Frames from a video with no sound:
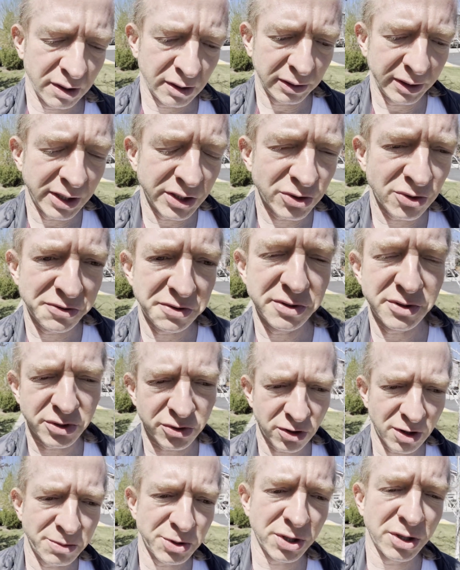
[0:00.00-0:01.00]
Links are in the
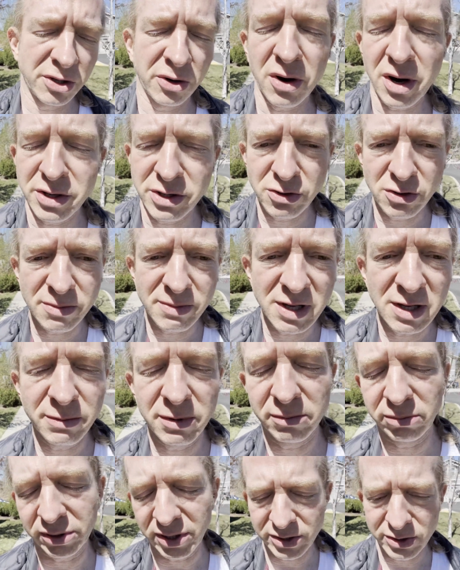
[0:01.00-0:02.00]
description. They're on Udemy,
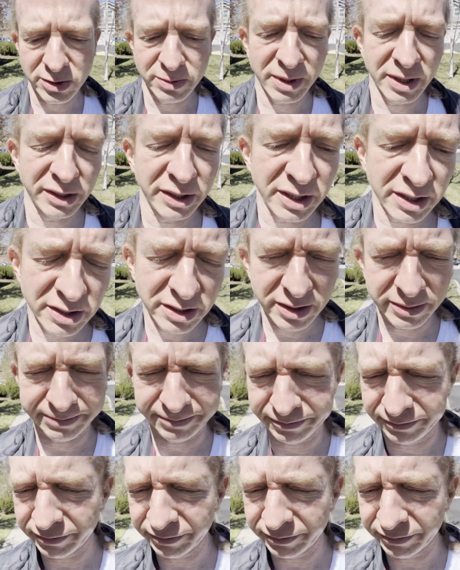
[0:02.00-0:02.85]
but please use my links.